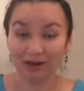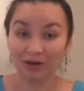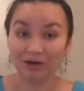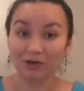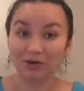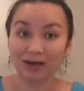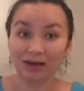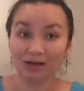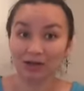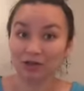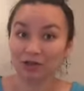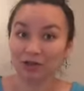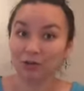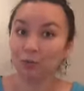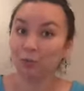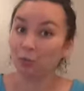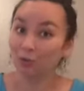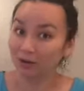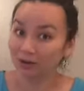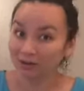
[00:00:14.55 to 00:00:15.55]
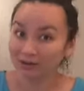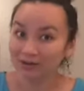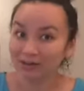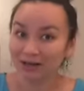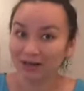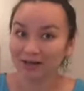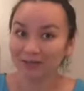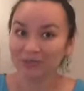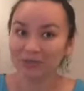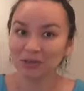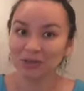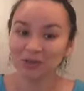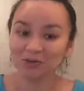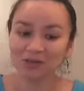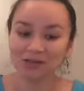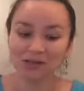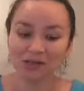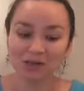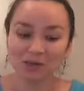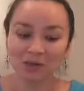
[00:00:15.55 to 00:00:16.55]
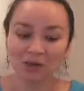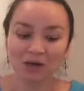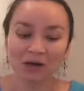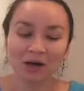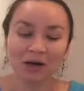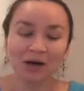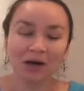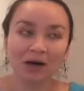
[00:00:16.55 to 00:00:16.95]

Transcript: I don't actually want time to go slower,